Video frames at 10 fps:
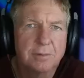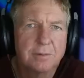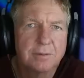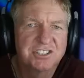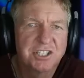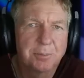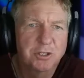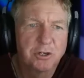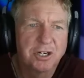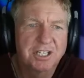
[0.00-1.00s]
Next up,
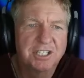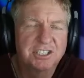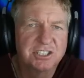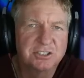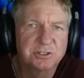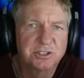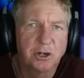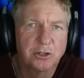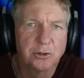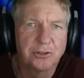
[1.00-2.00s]
current conditions. We'll
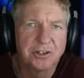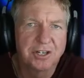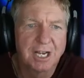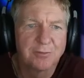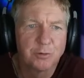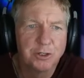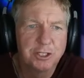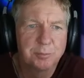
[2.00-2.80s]
start in Northern California.